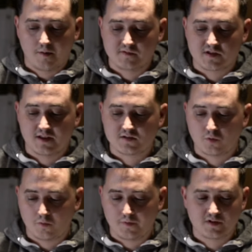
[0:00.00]
So this
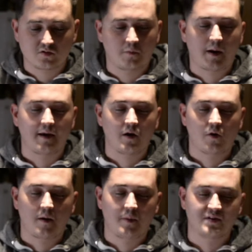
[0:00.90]
one will probably go
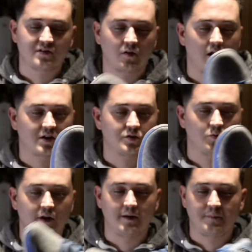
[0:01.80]
in our personal collection.
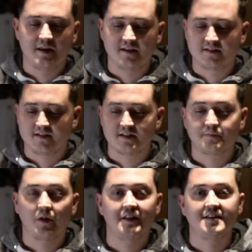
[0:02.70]
We'll keep these,
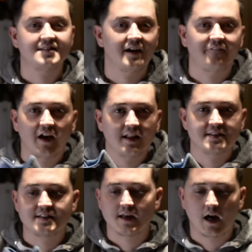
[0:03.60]
display these at
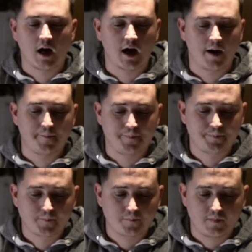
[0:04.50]
events.
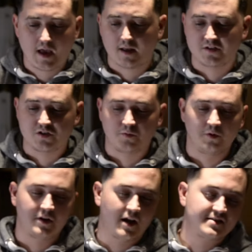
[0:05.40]
Yeah, it's just a
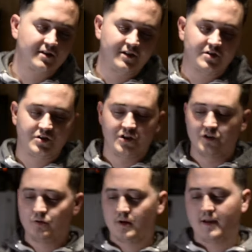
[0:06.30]
really nice clean
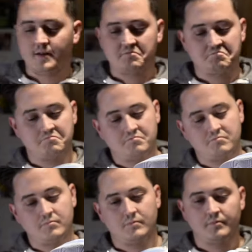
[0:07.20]
shoe and
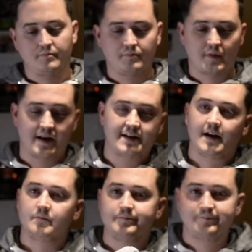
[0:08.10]
I dig
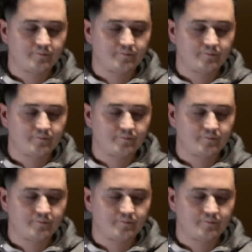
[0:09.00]
them.